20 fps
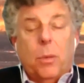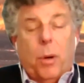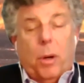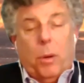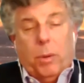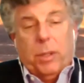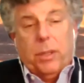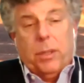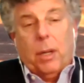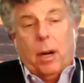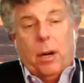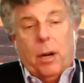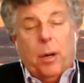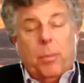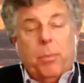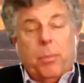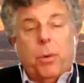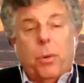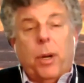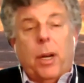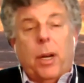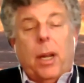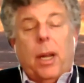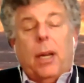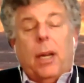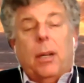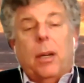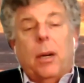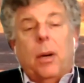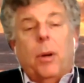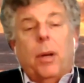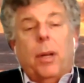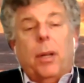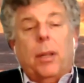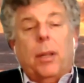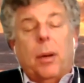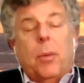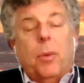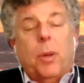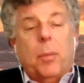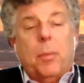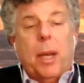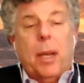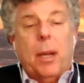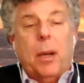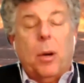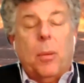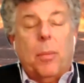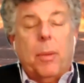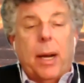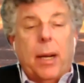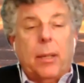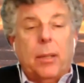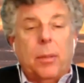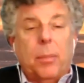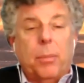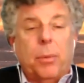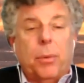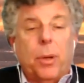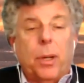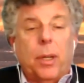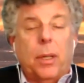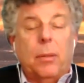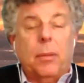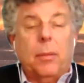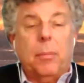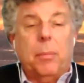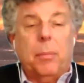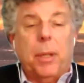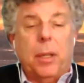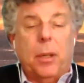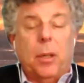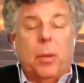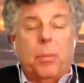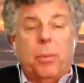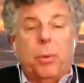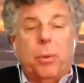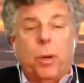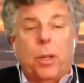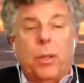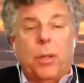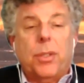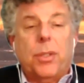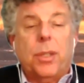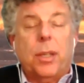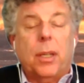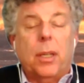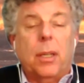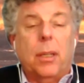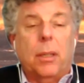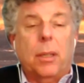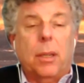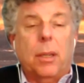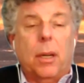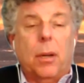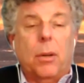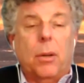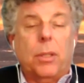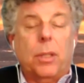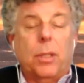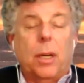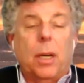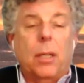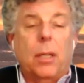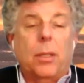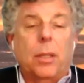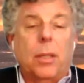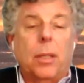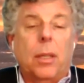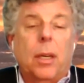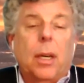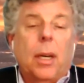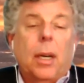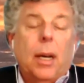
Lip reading: where we start at point A knowing that we may go back to point B or point C in the negotiation.